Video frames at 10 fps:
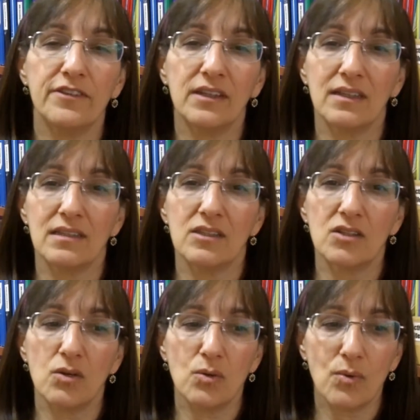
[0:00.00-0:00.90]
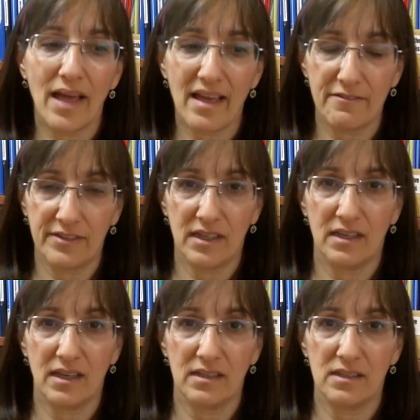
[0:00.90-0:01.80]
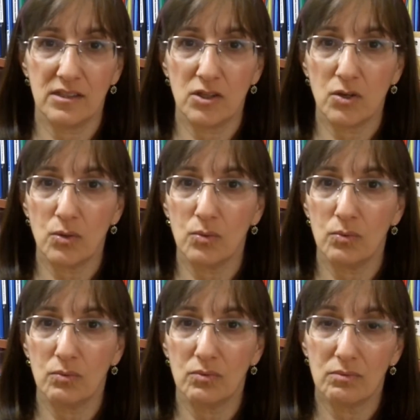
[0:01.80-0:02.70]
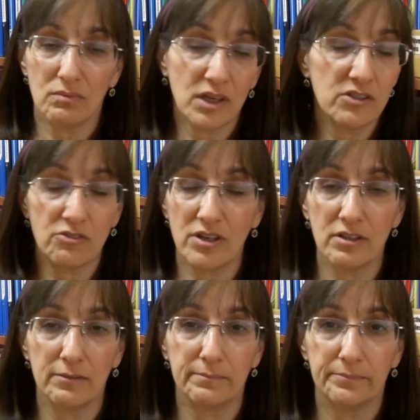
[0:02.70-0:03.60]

feeling so heavy and so a struggle.